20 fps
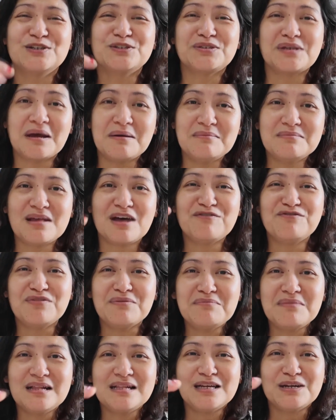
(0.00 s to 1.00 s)
So I'm not
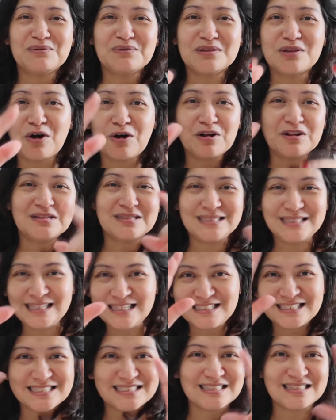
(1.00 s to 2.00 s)
familiar with all
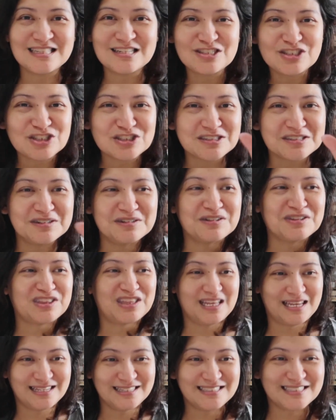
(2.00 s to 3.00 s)
these digital
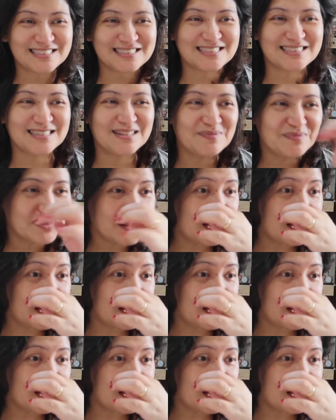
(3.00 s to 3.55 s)
things.